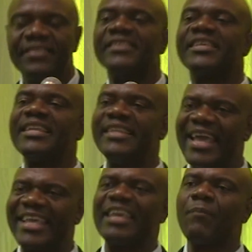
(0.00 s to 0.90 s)

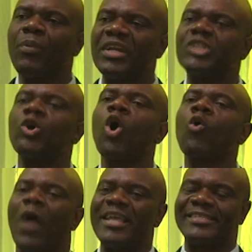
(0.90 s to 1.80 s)
Mutambara has
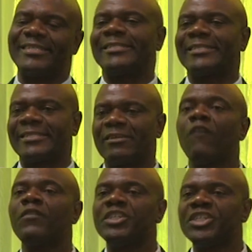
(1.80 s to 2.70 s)
condemned his former
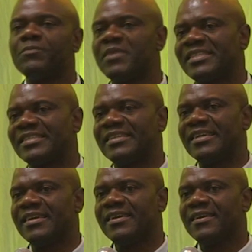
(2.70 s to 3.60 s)
opposition
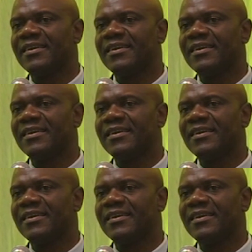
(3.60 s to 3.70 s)
colleagues